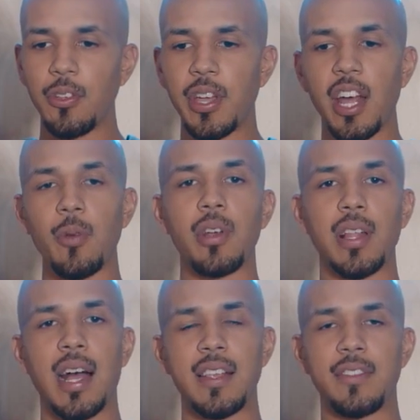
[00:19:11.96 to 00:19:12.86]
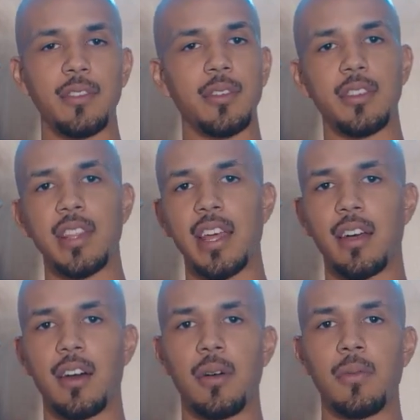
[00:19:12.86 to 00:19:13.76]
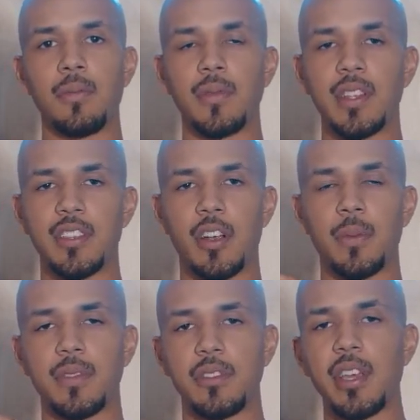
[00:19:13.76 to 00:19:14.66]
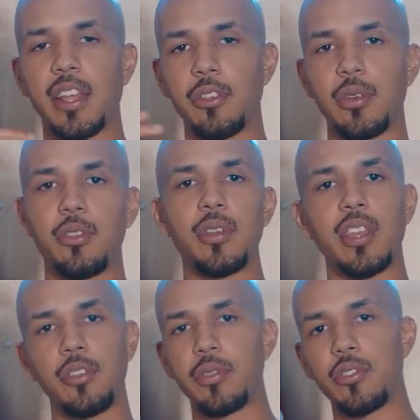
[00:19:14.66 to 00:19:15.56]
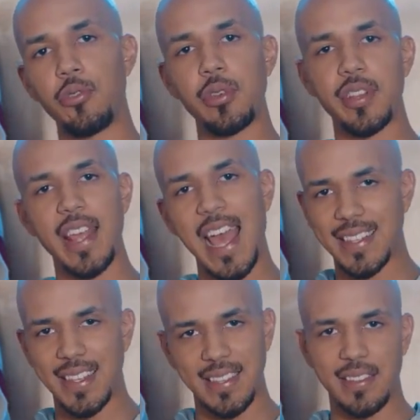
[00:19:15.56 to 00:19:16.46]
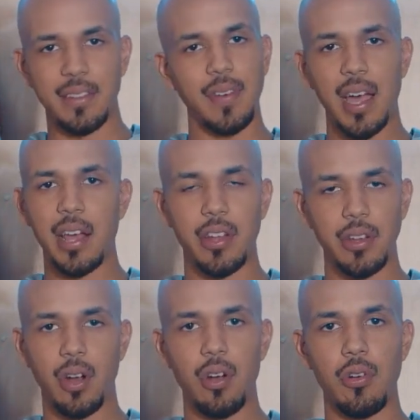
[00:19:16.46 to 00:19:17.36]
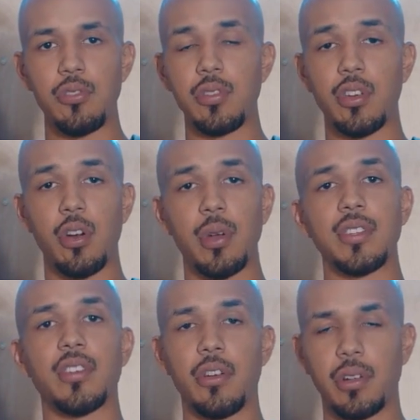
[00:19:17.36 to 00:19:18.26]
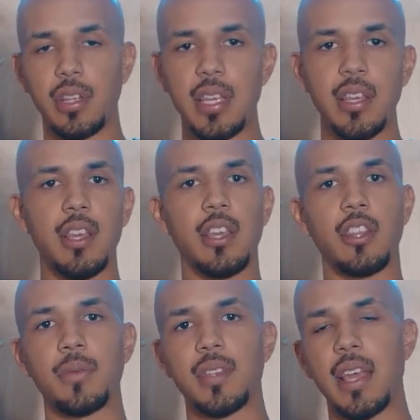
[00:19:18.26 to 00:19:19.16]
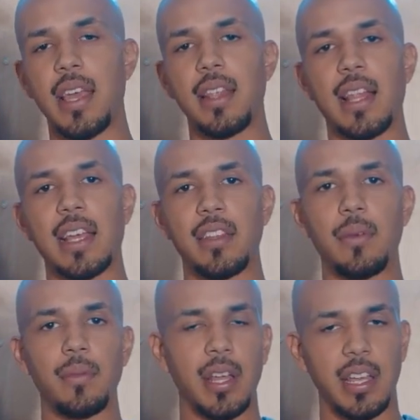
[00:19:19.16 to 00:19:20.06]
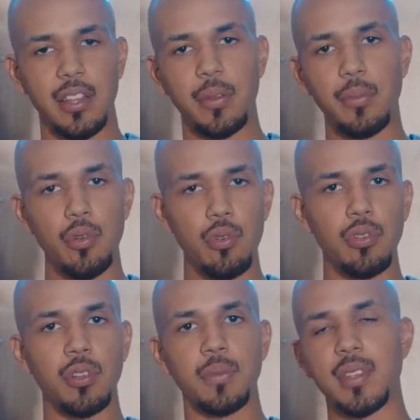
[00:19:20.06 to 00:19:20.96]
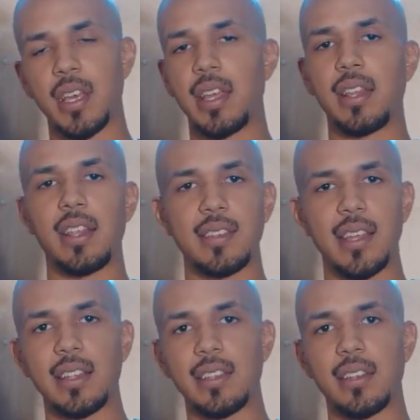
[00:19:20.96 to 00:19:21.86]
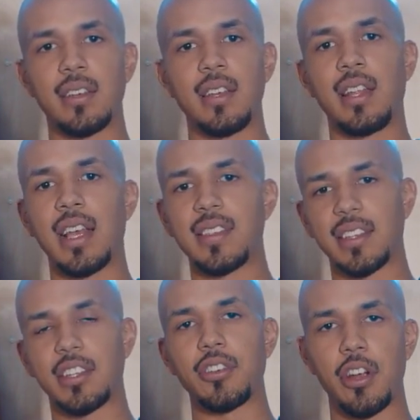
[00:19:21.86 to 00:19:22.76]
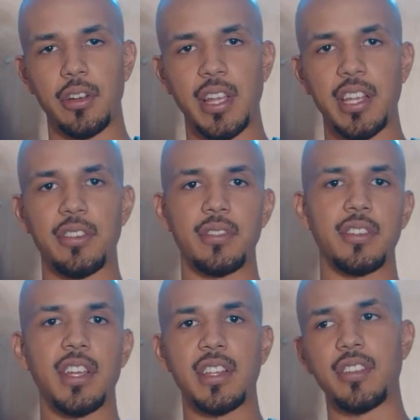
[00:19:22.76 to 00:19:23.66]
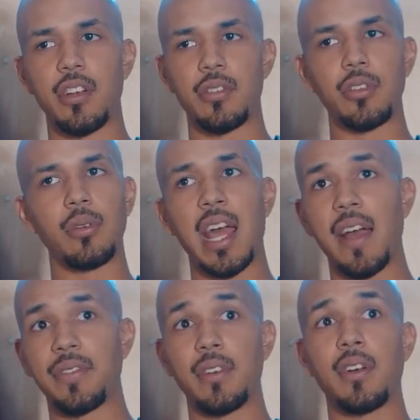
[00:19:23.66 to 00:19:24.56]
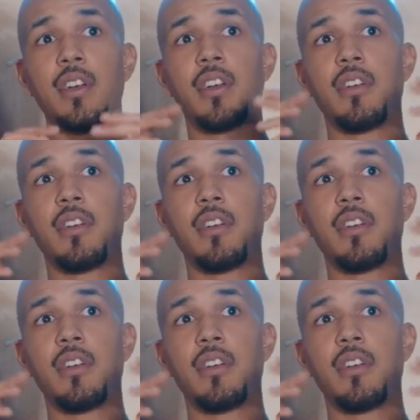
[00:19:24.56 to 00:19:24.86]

you got to realize that in terms, you can access the divine on your own. You can go internally, you know what I'm saying, like in the moon, you know what I'm saying, that's like the dark natures, the internal. You don't have to